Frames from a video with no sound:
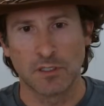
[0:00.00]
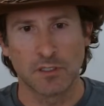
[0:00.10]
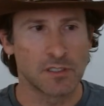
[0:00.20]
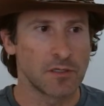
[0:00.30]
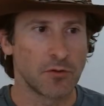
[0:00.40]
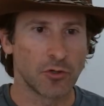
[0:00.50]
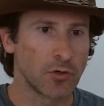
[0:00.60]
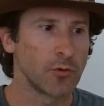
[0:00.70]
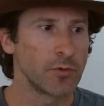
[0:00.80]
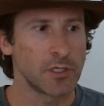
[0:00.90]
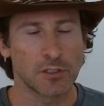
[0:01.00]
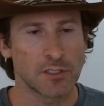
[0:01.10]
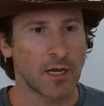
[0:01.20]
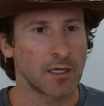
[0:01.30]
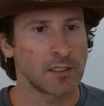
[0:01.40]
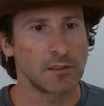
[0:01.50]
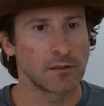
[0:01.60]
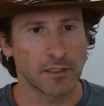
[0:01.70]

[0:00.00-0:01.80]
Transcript: It is either growing or dying.